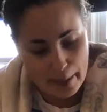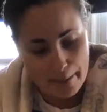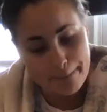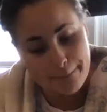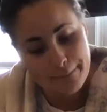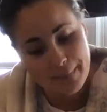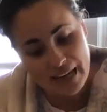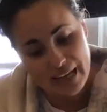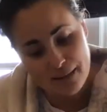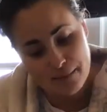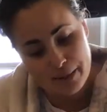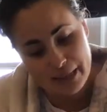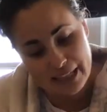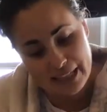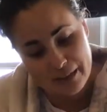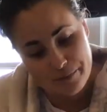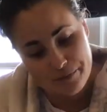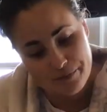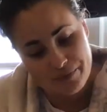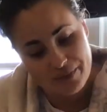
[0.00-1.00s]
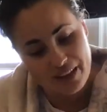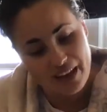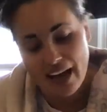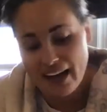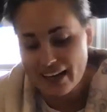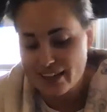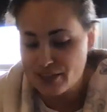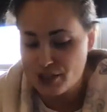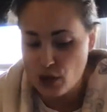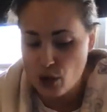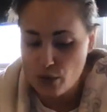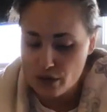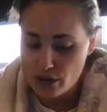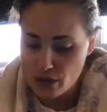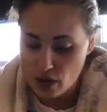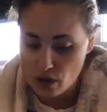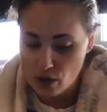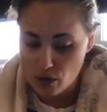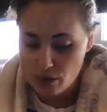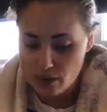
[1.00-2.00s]
maybe, I don't
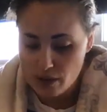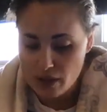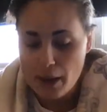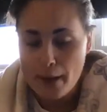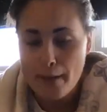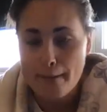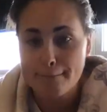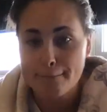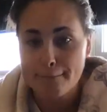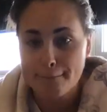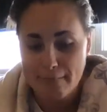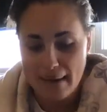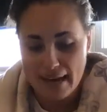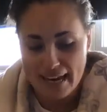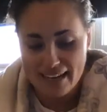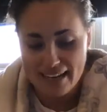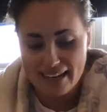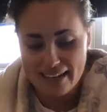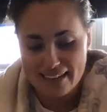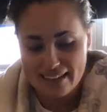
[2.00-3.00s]
know, make,